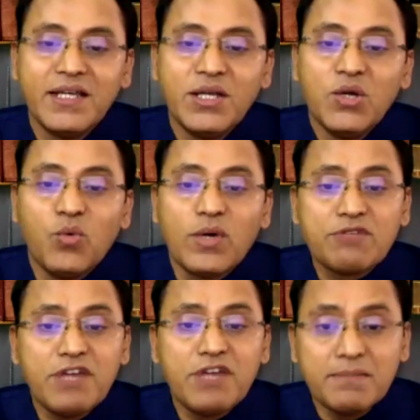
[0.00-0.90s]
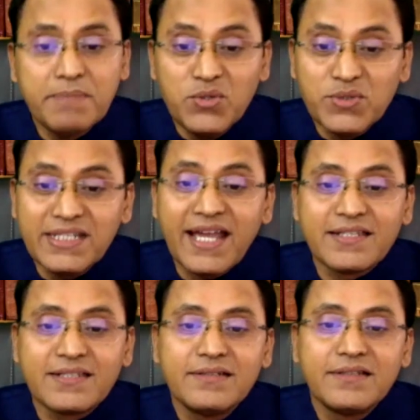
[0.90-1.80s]
What we had been looking at,
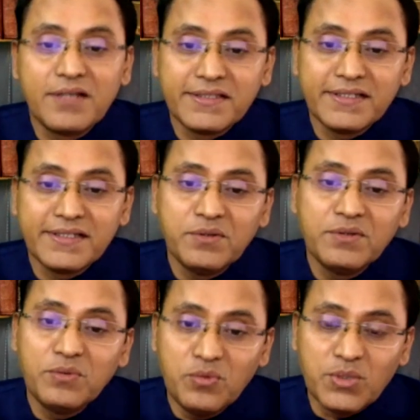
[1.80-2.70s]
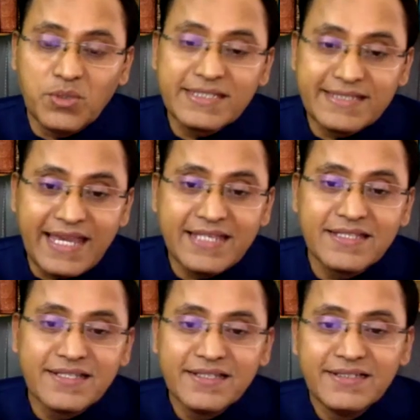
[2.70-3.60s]
rather, was his age
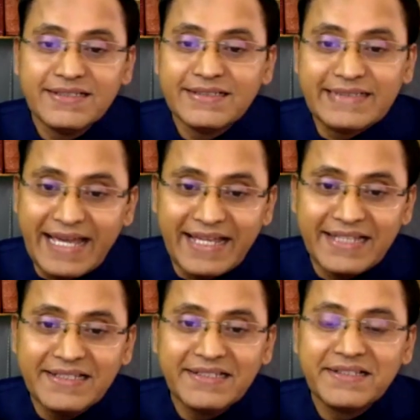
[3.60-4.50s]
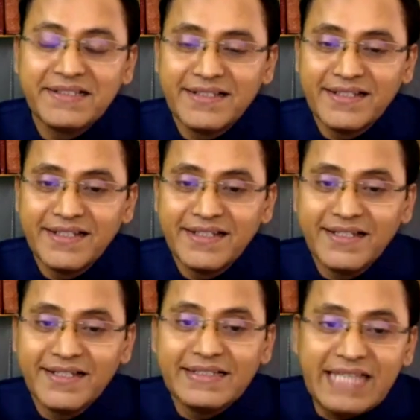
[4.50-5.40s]
than
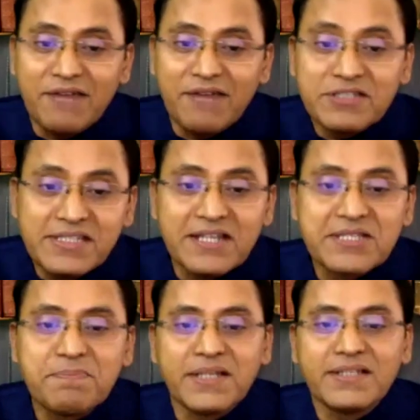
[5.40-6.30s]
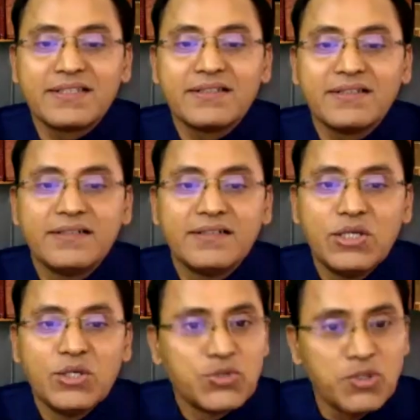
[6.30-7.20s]
the hours he had spent.
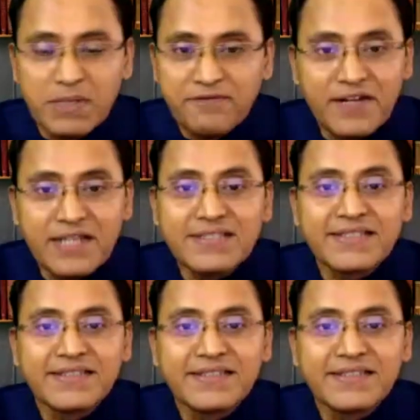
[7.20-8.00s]
So, my friends,